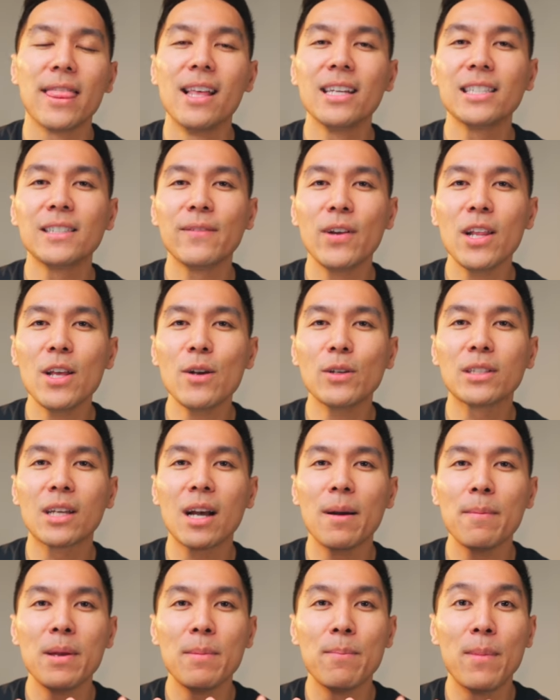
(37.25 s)
This video is
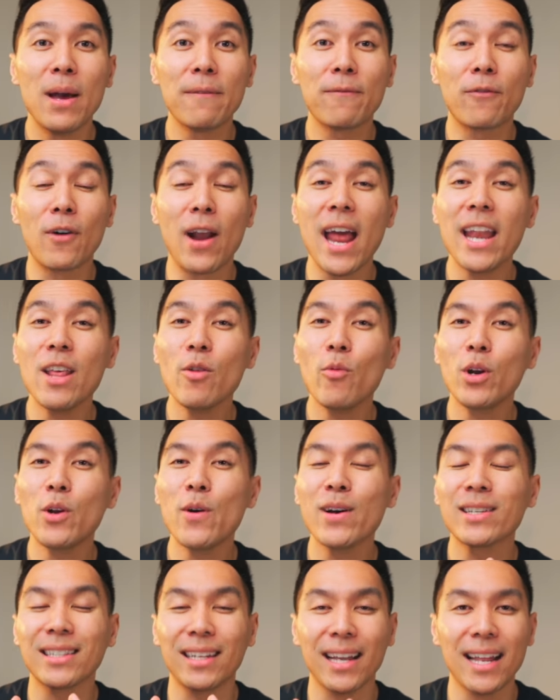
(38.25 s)
gonna be meant for anyone who
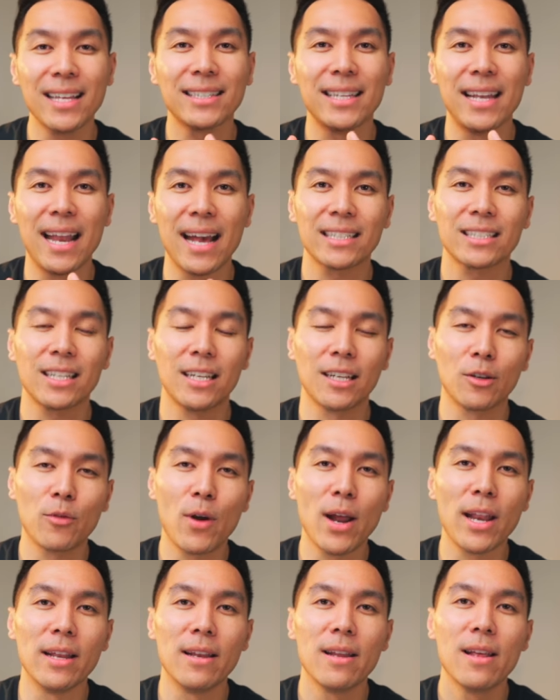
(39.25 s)
has less than excellent
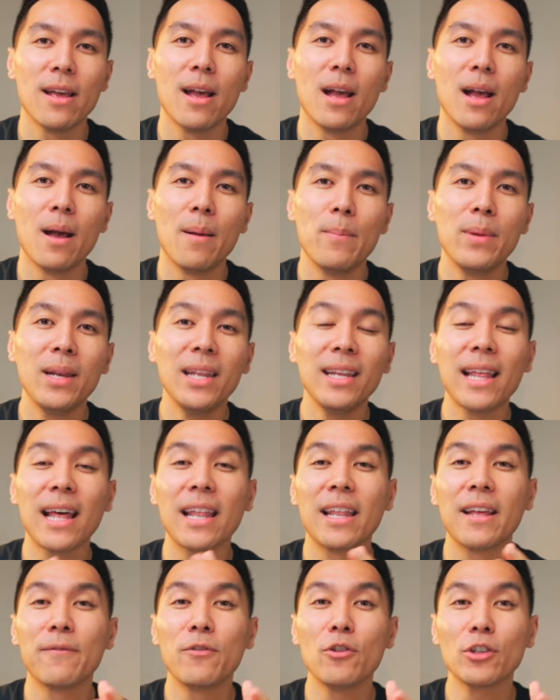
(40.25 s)
credit meaning
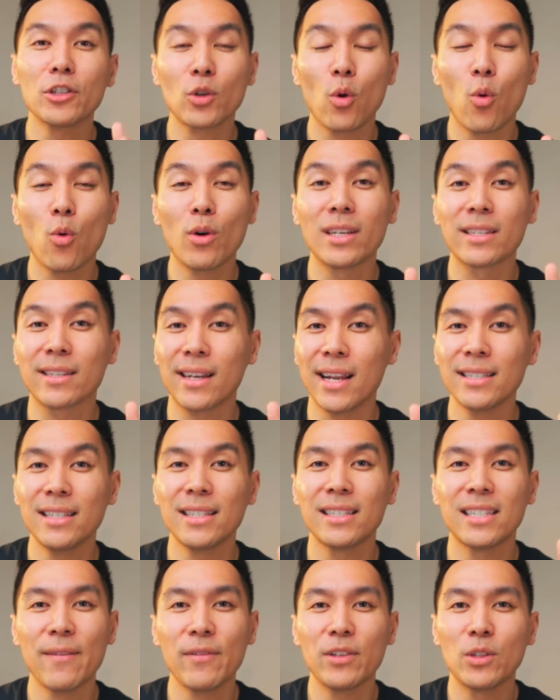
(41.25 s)
that if your score is less
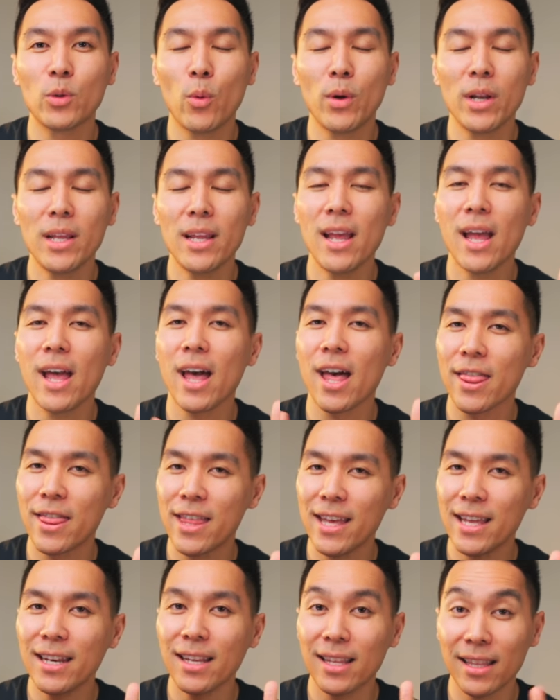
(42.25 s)
than 720,
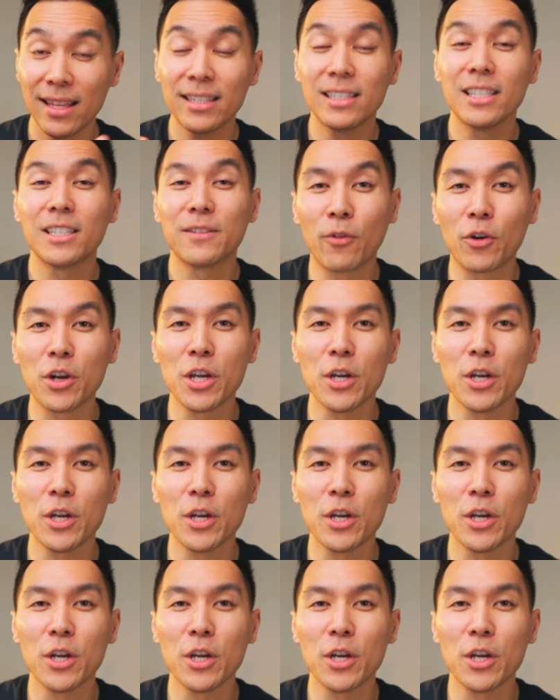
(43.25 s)
then this is for